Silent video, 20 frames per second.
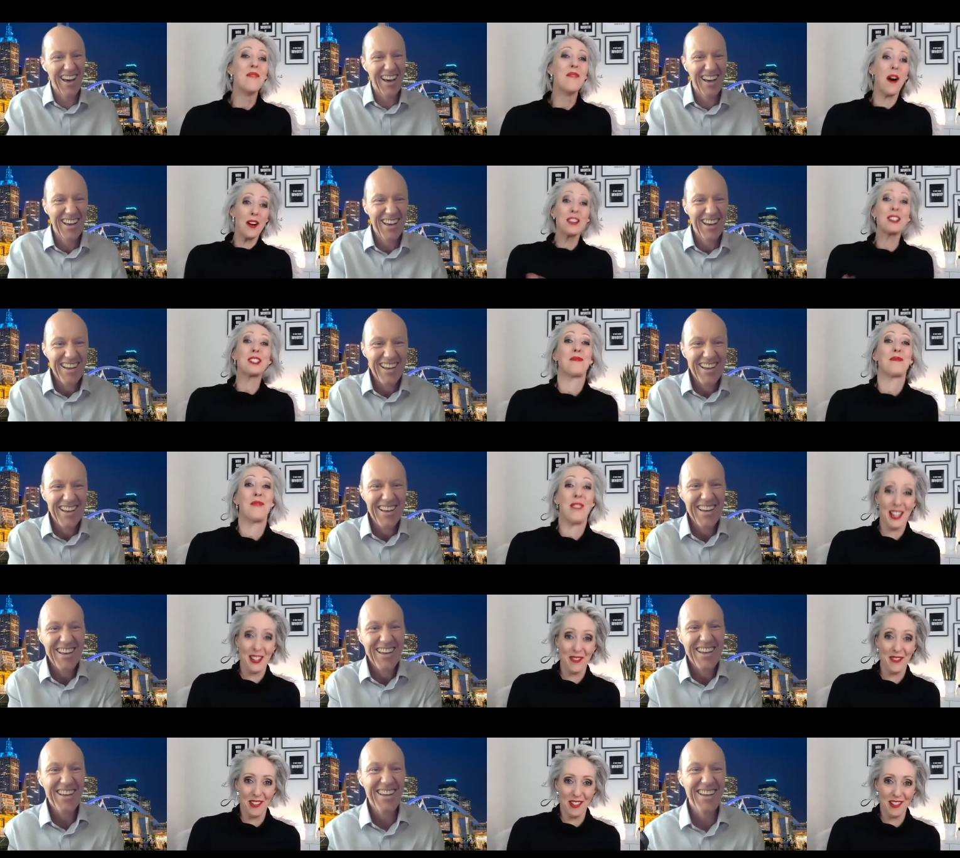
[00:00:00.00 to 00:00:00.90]
Speaker 1: Most
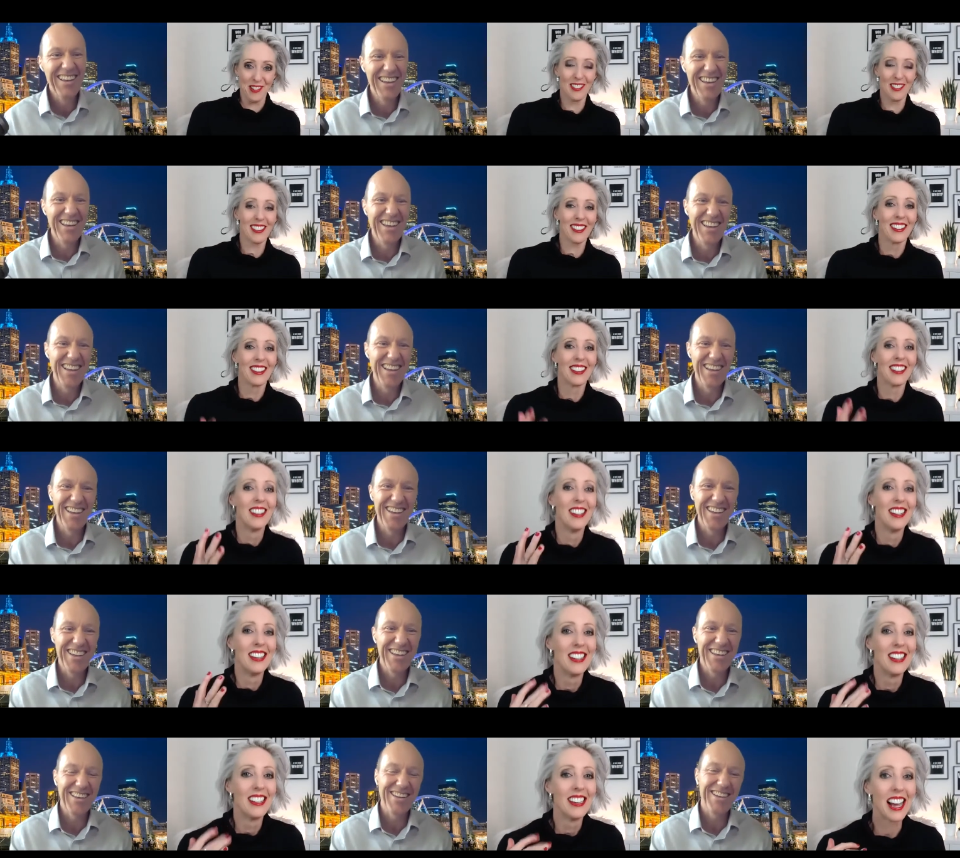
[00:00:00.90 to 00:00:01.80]
people
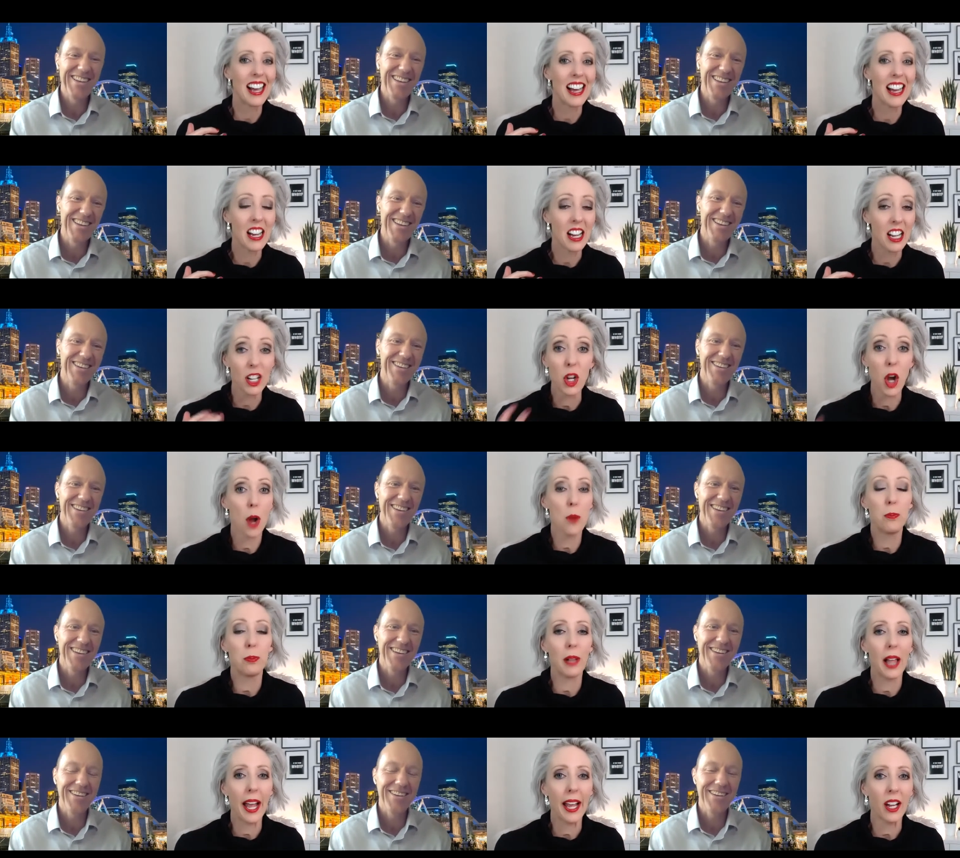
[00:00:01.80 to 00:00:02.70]
uh, go
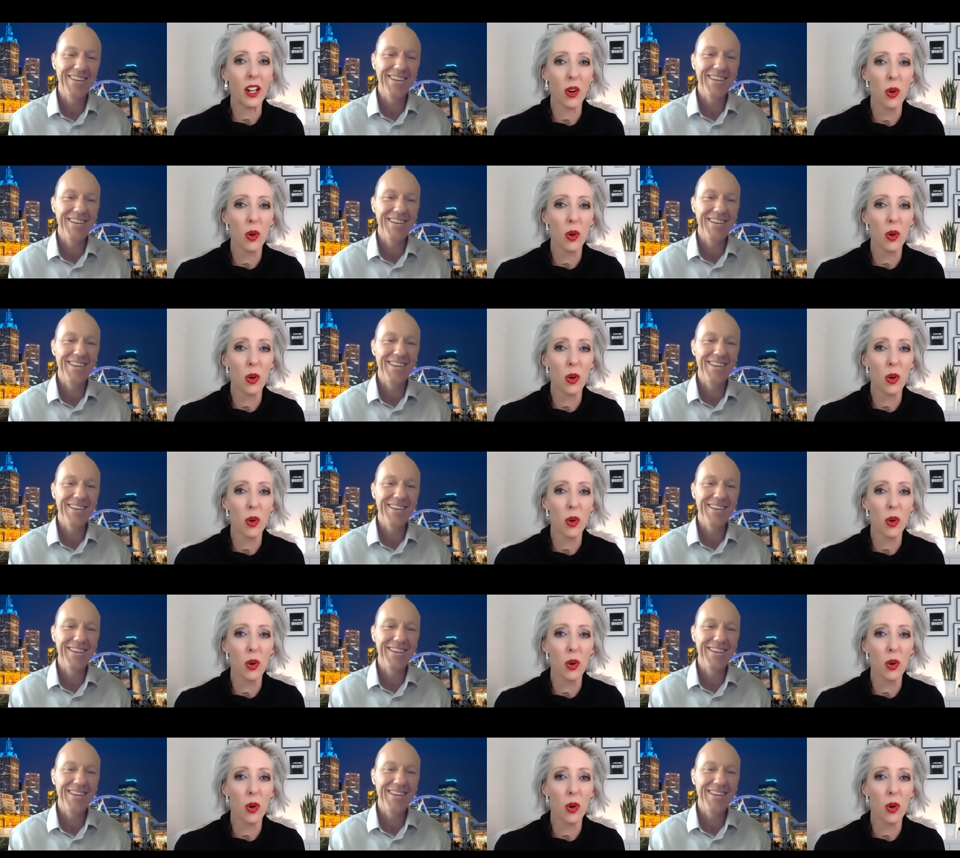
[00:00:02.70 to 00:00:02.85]
blank